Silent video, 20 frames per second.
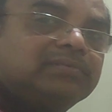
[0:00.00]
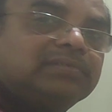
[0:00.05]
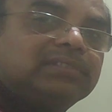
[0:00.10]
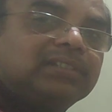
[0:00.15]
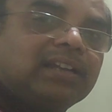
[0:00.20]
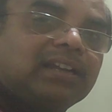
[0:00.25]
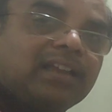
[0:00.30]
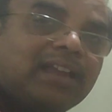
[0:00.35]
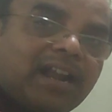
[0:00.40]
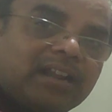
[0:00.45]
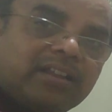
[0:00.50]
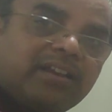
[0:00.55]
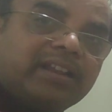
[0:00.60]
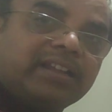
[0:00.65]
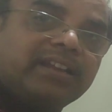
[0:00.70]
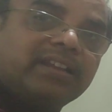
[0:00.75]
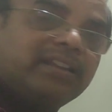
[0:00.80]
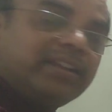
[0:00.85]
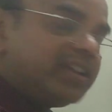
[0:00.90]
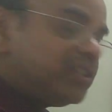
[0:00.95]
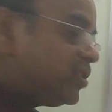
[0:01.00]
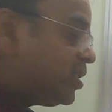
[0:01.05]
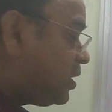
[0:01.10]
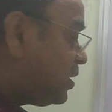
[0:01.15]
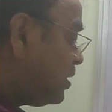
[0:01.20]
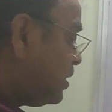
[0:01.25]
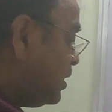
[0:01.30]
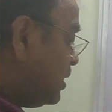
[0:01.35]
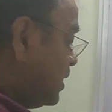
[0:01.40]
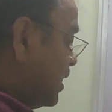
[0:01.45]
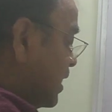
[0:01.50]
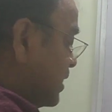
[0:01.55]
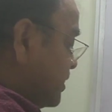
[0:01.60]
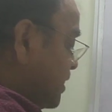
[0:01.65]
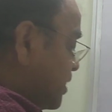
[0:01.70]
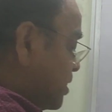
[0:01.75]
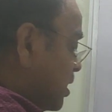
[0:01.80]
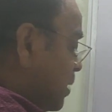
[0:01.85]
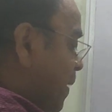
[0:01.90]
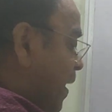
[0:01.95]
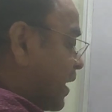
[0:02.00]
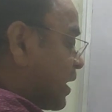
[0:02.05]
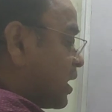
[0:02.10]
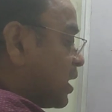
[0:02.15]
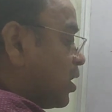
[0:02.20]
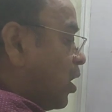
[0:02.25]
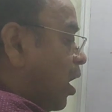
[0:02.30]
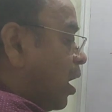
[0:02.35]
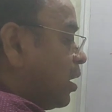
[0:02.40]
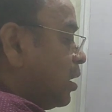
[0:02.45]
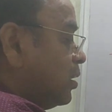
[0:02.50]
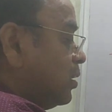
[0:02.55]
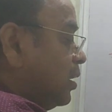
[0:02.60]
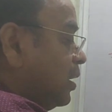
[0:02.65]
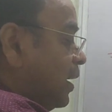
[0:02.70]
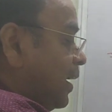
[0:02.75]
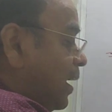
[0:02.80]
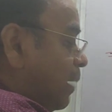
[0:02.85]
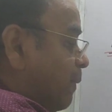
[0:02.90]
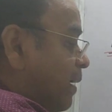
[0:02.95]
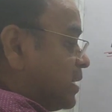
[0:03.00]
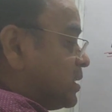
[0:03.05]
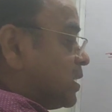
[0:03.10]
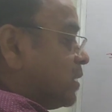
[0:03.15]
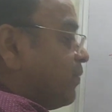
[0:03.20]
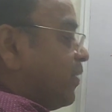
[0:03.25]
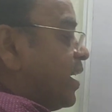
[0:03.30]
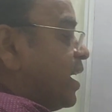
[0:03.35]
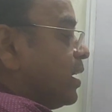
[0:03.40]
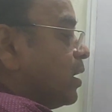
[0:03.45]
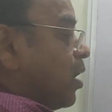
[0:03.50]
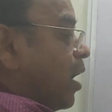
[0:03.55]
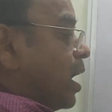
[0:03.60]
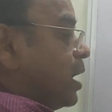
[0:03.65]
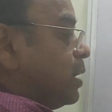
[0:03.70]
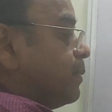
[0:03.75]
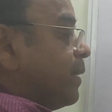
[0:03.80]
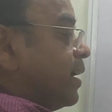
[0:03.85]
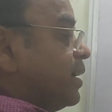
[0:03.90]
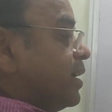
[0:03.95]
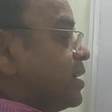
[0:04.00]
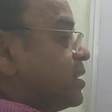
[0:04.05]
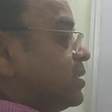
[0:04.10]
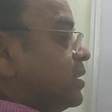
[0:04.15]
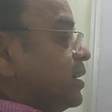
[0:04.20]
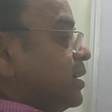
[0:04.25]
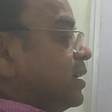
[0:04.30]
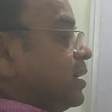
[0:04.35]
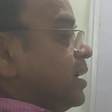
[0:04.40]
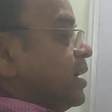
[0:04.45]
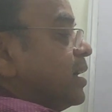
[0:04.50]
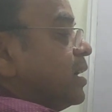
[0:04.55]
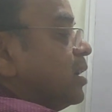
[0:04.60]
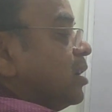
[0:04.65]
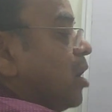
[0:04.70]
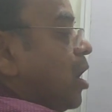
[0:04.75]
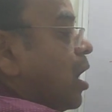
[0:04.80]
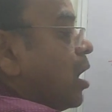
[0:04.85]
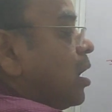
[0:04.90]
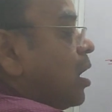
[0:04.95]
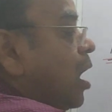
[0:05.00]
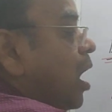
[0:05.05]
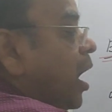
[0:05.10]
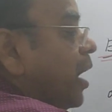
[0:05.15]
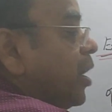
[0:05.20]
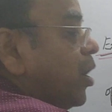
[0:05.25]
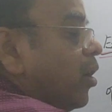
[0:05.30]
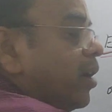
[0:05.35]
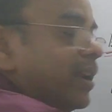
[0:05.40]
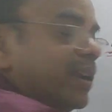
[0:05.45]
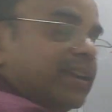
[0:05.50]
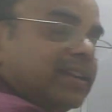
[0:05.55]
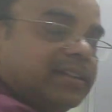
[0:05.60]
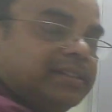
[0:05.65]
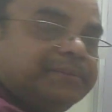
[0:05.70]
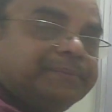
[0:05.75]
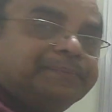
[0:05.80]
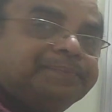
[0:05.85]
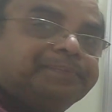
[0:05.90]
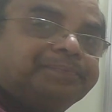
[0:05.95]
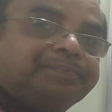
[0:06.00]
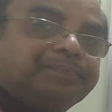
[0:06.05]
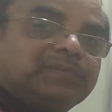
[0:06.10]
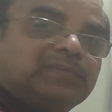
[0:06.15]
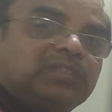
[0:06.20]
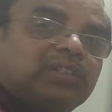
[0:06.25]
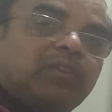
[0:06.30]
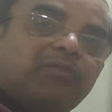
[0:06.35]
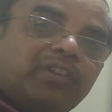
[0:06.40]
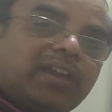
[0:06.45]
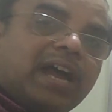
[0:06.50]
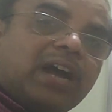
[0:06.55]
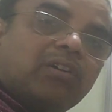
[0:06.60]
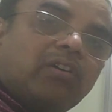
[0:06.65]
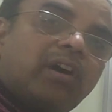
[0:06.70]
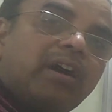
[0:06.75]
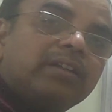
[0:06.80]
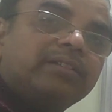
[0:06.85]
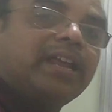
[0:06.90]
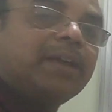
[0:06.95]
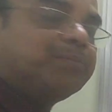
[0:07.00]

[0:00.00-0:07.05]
Cationic in nature. Citalmacragol emulsifying ointment is the non-ionic. So we have all types